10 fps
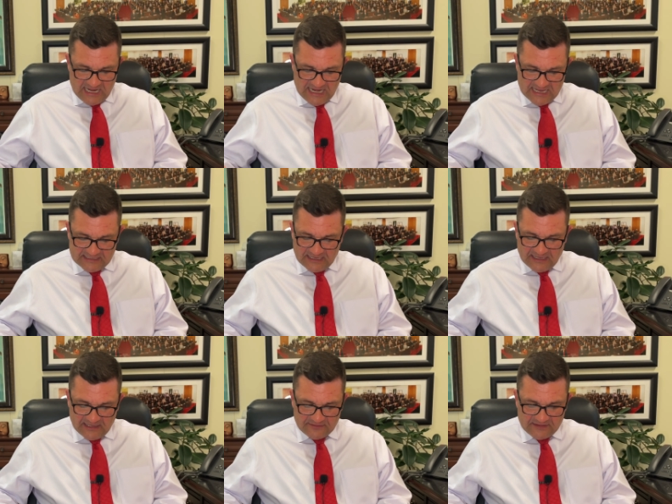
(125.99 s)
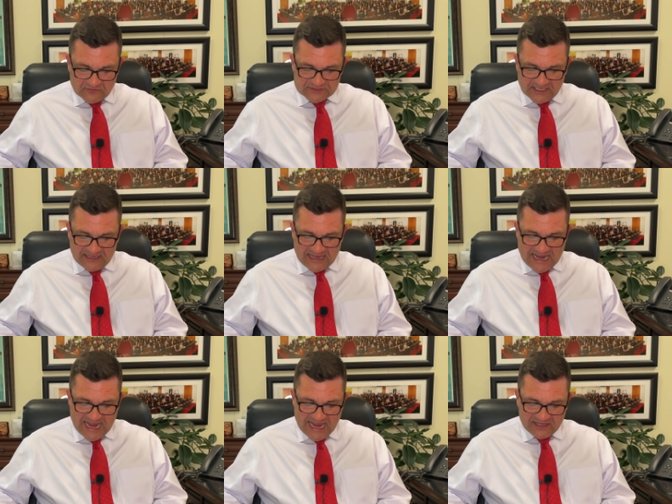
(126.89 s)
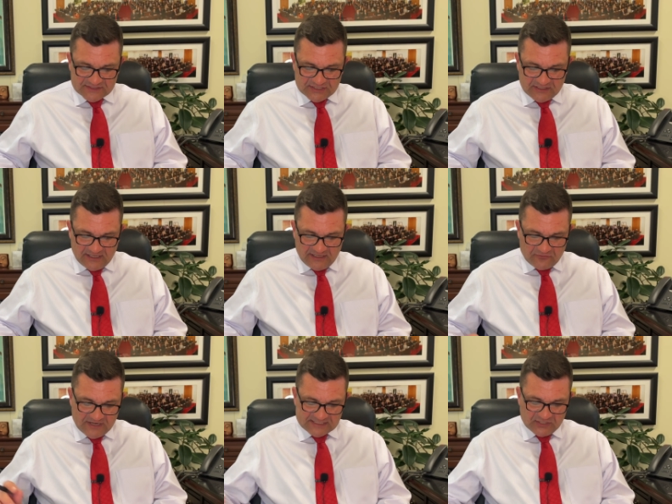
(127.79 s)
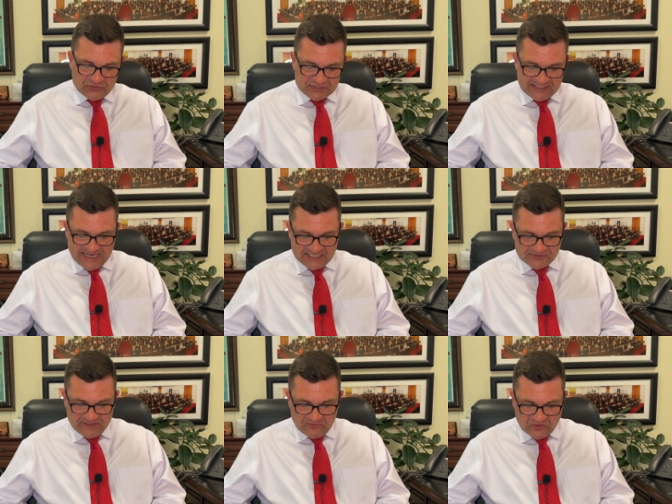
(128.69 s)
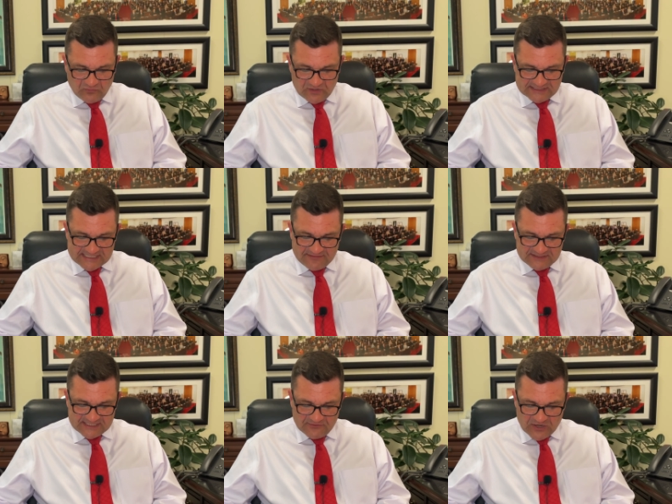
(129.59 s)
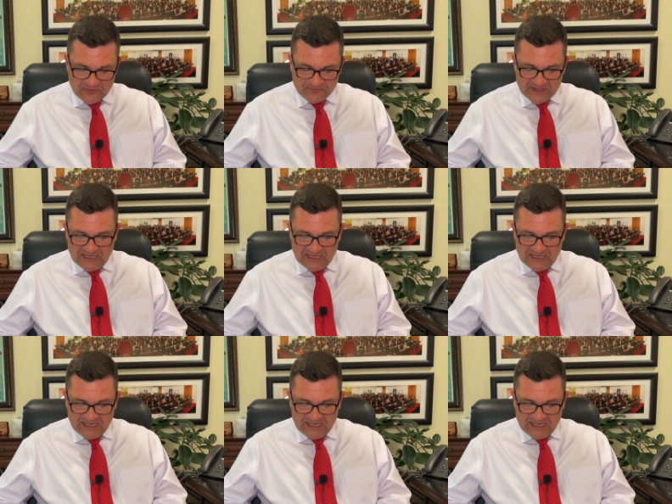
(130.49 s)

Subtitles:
And there was a House resolution, HB 1170,